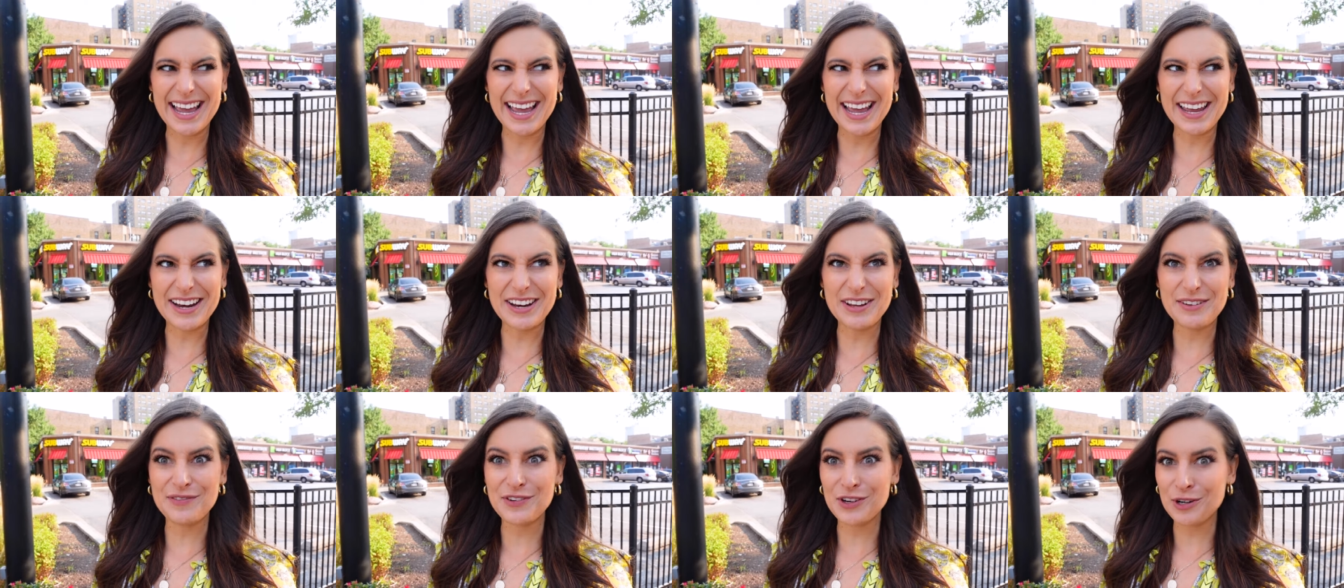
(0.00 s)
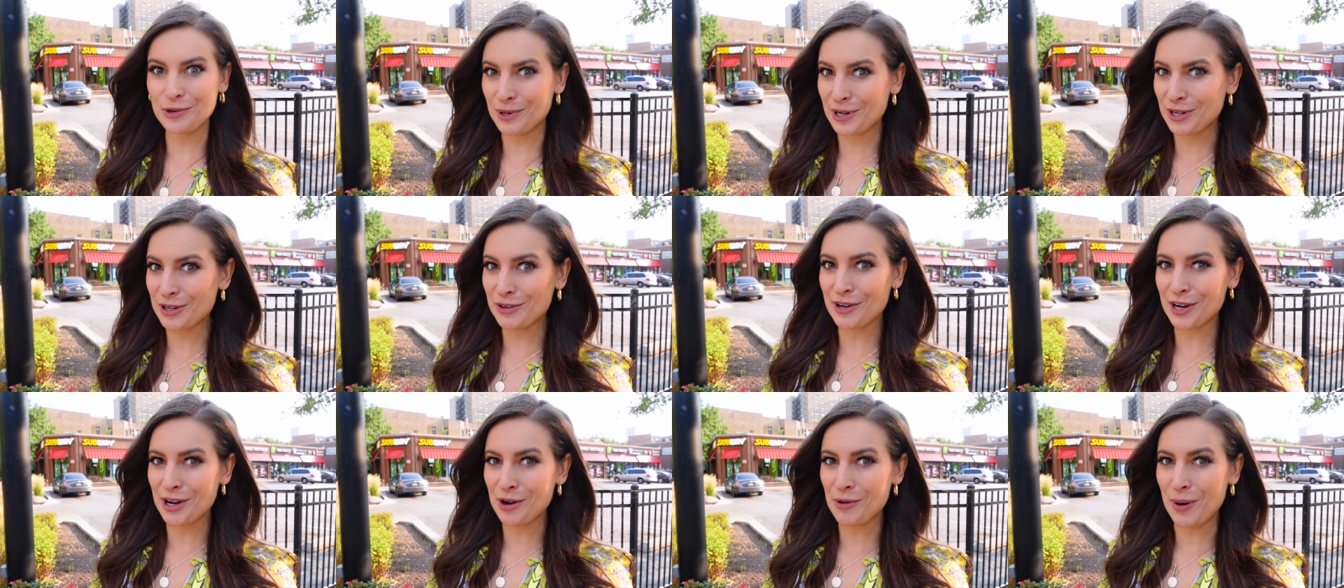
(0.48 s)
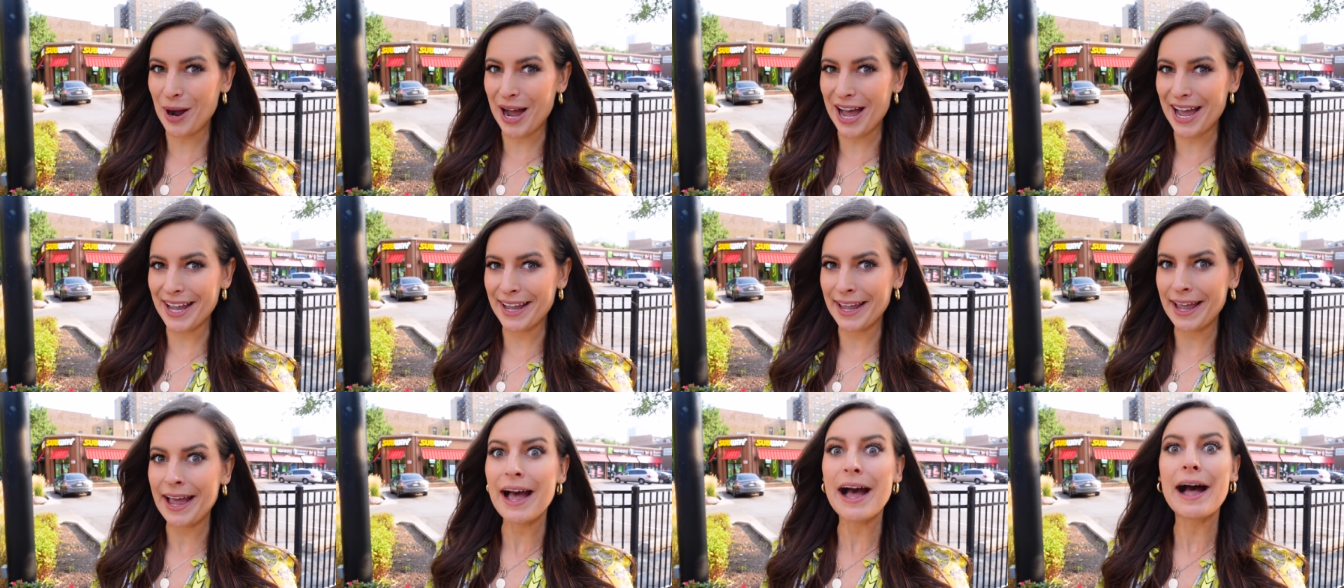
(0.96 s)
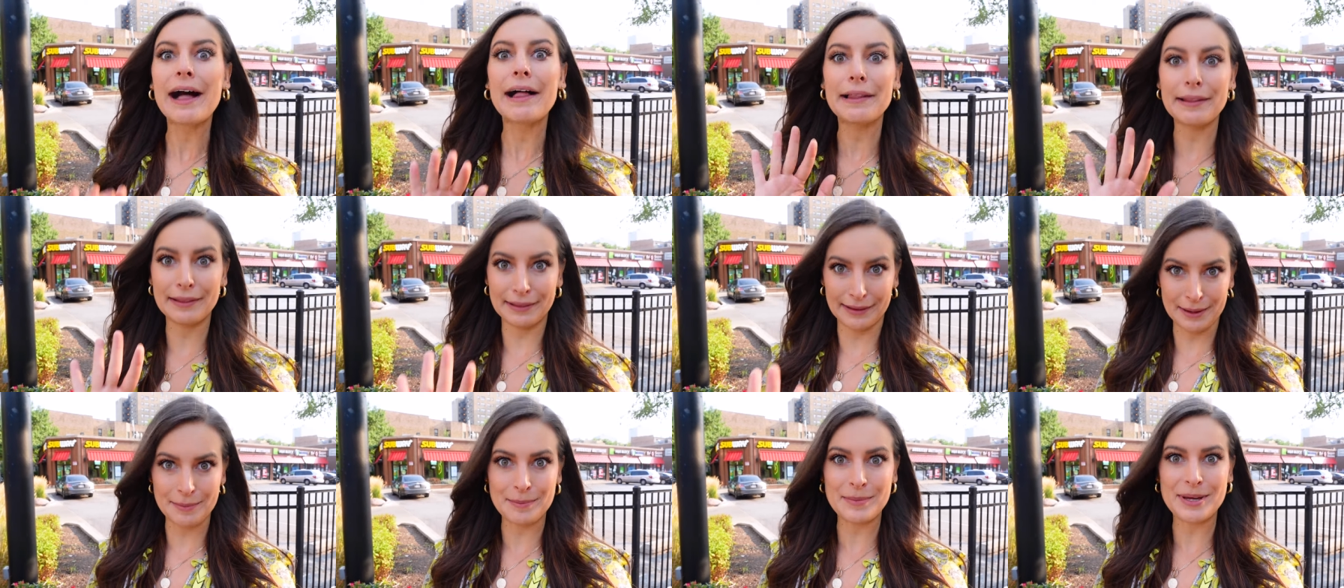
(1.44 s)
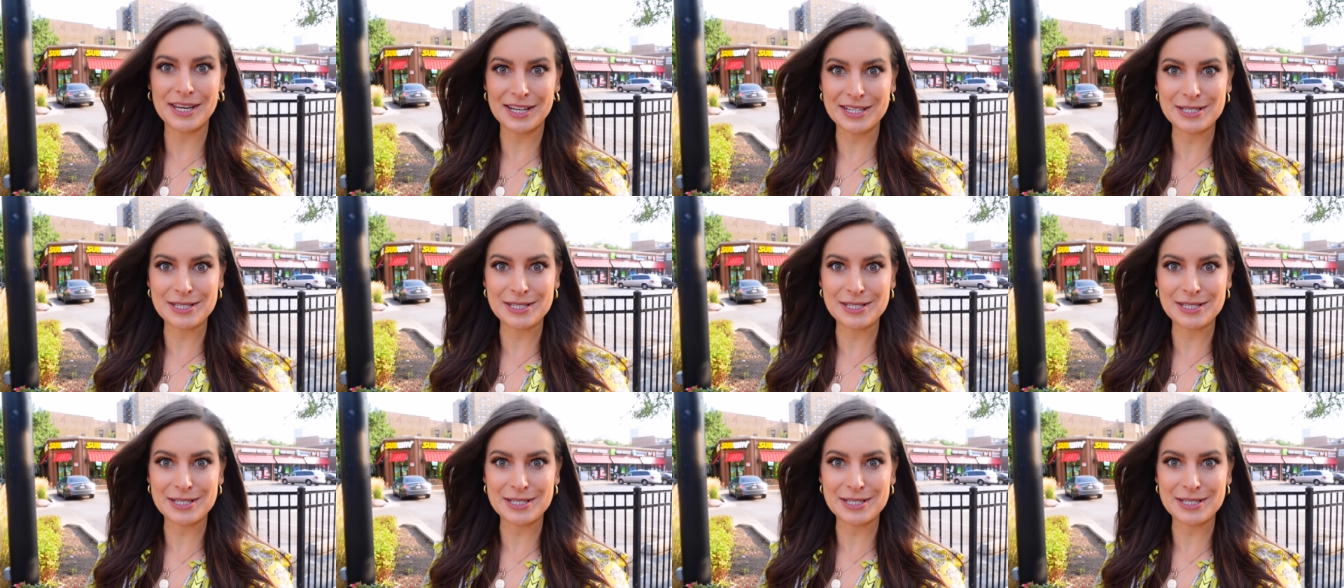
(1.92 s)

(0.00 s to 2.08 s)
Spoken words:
And if you're wondering why, let me